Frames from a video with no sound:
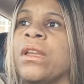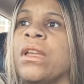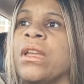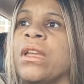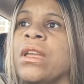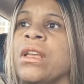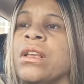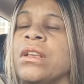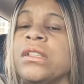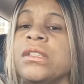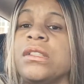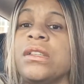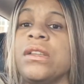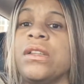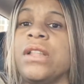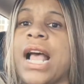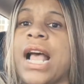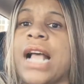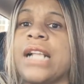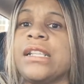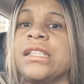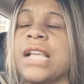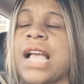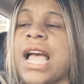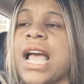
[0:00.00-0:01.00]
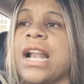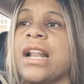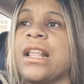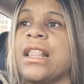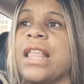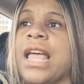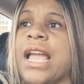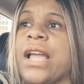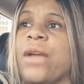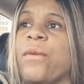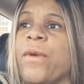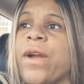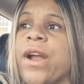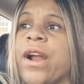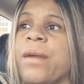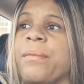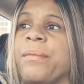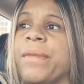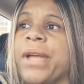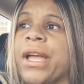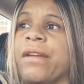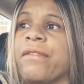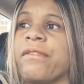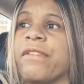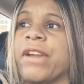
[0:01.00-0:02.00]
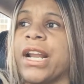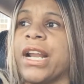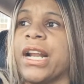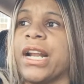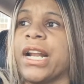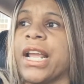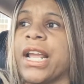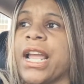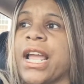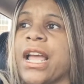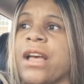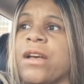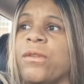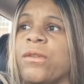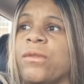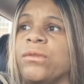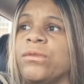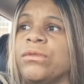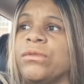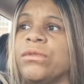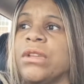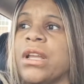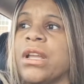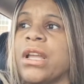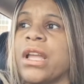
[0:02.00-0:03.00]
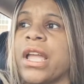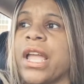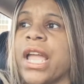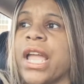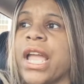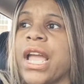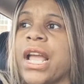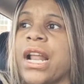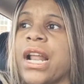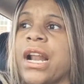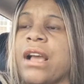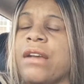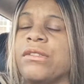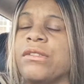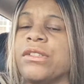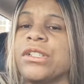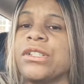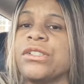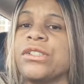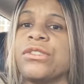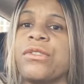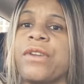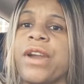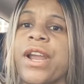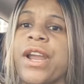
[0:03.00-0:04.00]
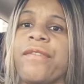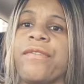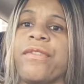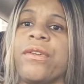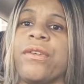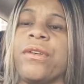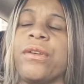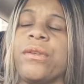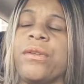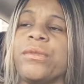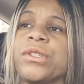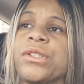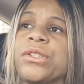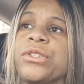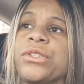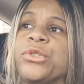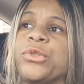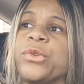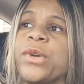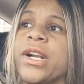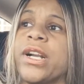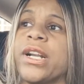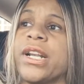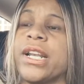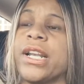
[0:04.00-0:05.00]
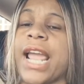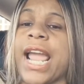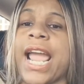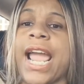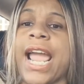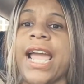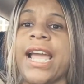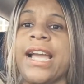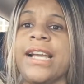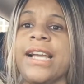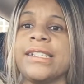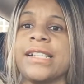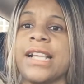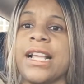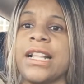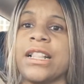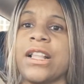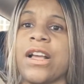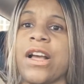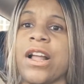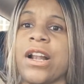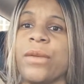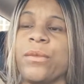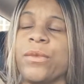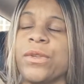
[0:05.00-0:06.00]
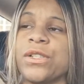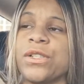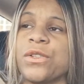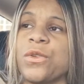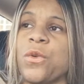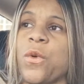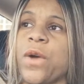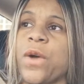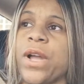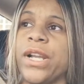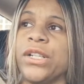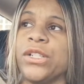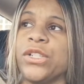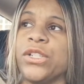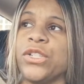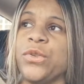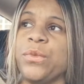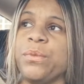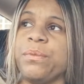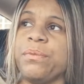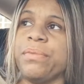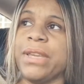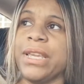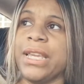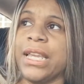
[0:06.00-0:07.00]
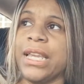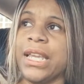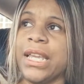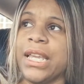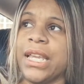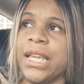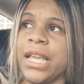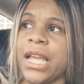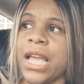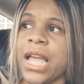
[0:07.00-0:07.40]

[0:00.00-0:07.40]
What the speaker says: So that's kind of like where I'm at right now, and I was just grateful it was a short day because I thought it was going to be